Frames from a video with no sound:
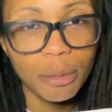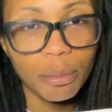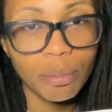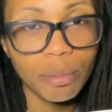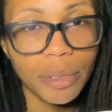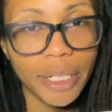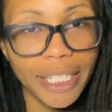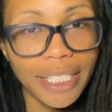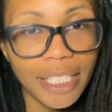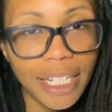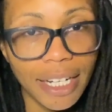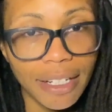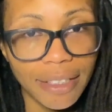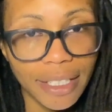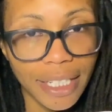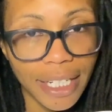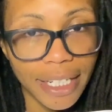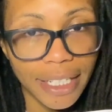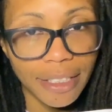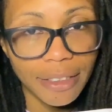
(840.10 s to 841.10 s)
break down
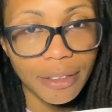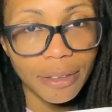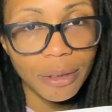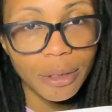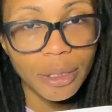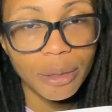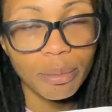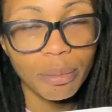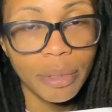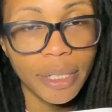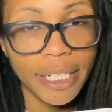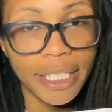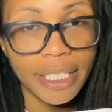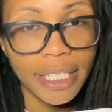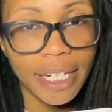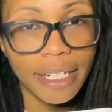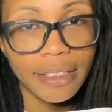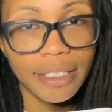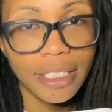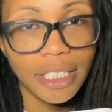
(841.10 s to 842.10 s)
the angles, break
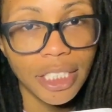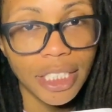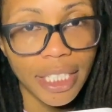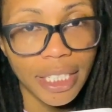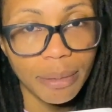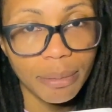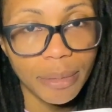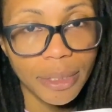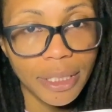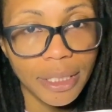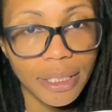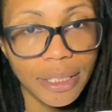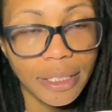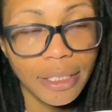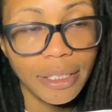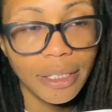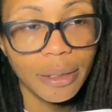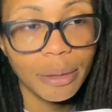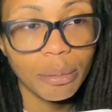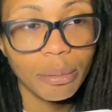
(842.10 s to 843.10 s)
down the shapes,
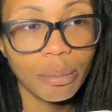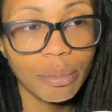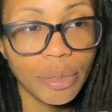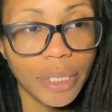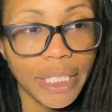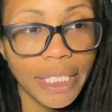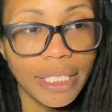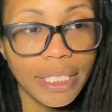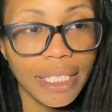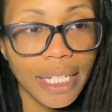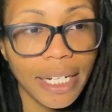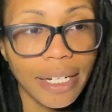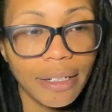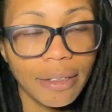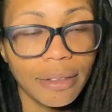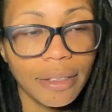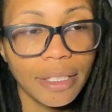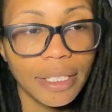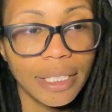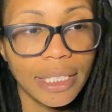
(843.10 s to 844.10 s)
break
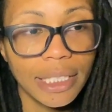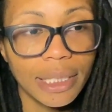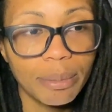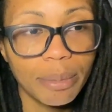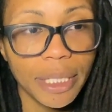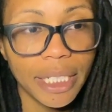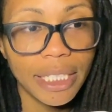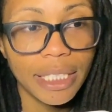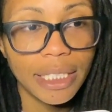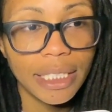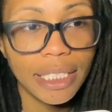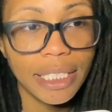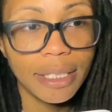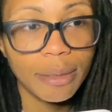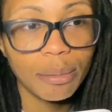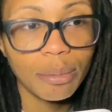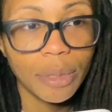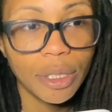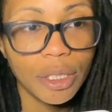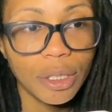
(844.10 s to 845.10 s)
down the space
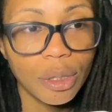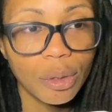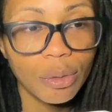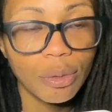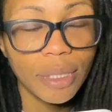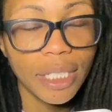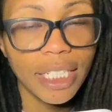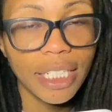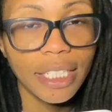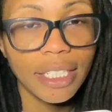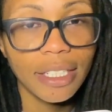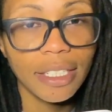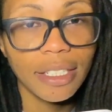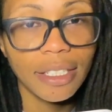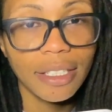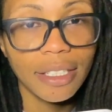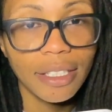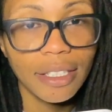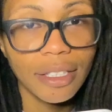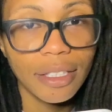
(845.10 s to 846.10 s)
in
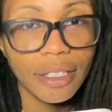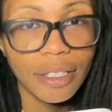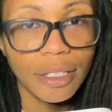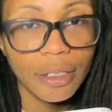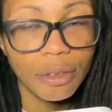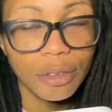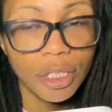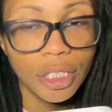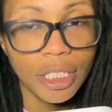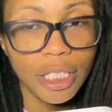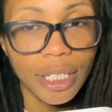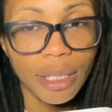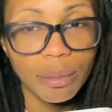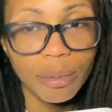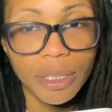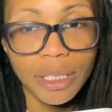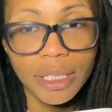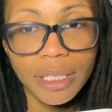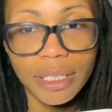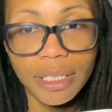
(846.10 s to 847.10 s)
between those
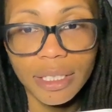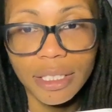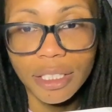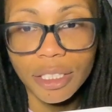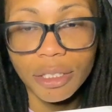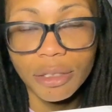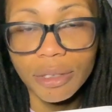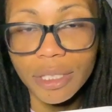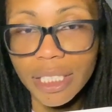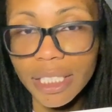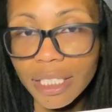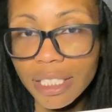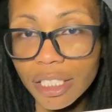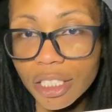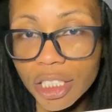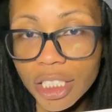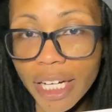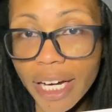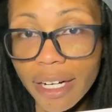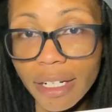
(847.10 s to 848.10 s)
shapes using the
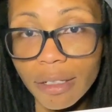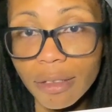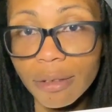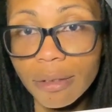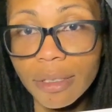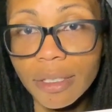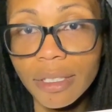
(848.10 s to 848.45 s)
shadow.